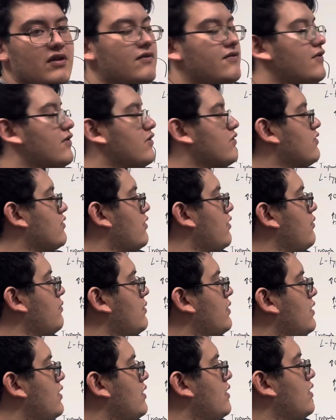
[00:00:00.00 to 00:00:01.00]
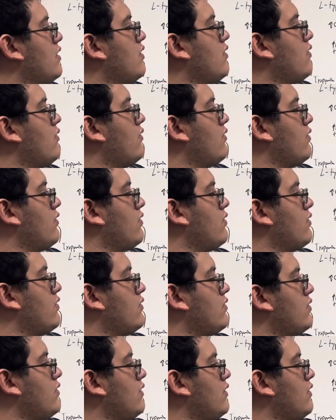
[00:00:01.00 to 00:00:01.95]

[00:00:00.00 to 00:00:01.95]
of our slope, or